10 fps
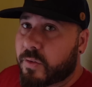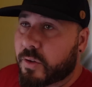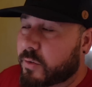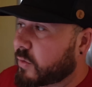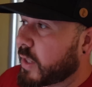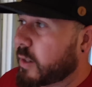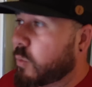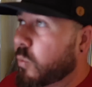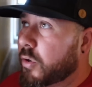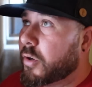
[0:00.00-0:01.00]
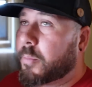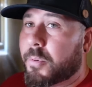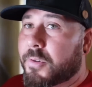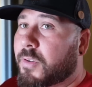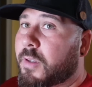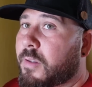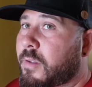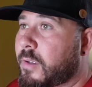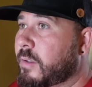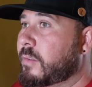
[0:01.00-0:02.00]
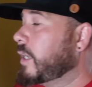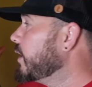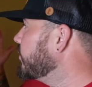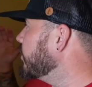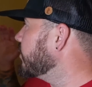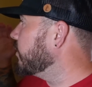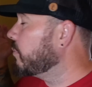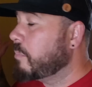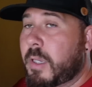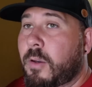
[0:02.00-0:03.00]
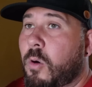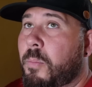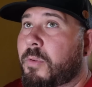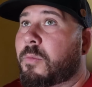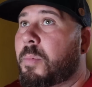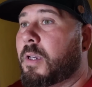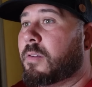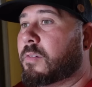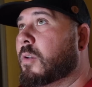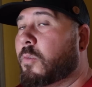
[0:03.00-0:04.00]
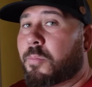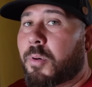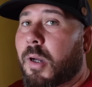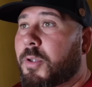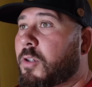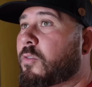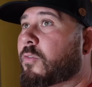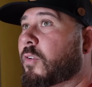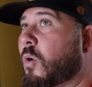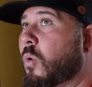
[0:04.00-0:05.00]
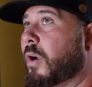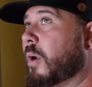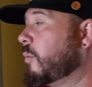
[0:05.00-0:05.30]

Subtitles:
looks like 100% they took this big open space. It was probably used for court at